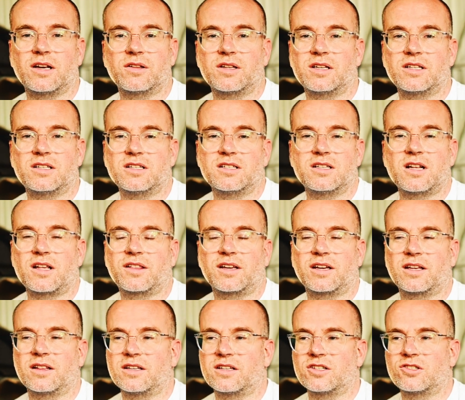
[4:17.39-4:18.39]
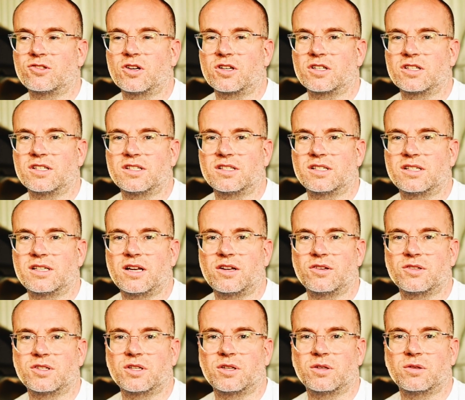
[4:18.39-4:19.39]
There's nothing in the instructions
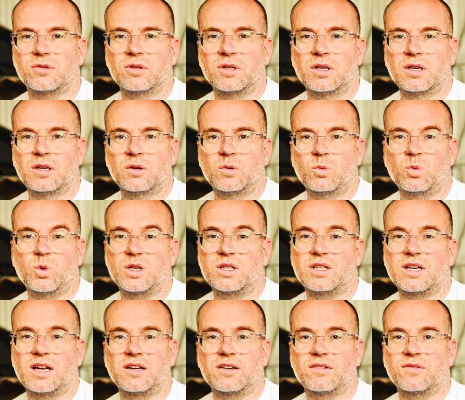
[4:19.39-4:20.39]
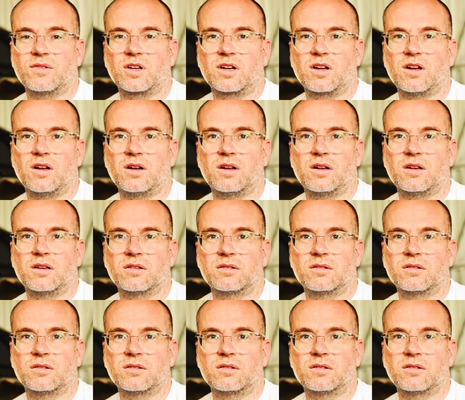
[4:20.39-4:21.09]
tells you which end of the car